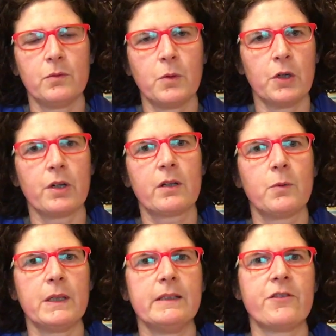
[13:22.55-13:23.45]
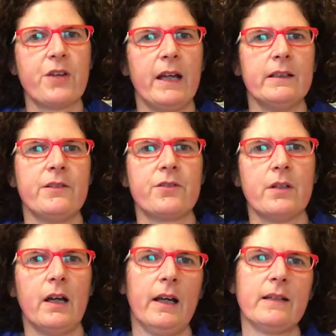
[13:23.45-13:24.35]
work with the challenge
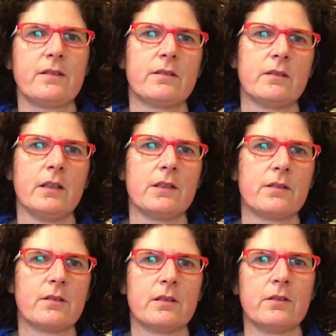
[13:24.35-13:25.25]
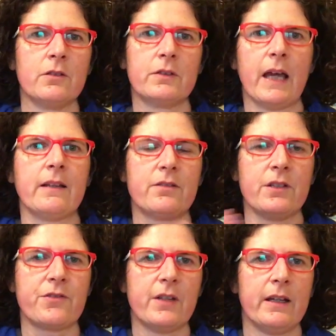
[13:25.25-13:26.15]
unless it's you know time
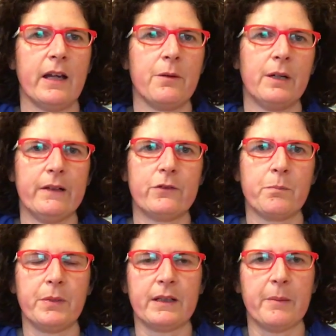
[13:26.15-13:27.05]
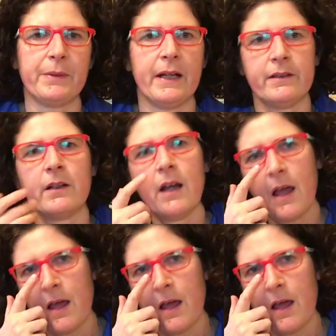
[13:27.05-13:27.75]
stitch then I will have to pick up another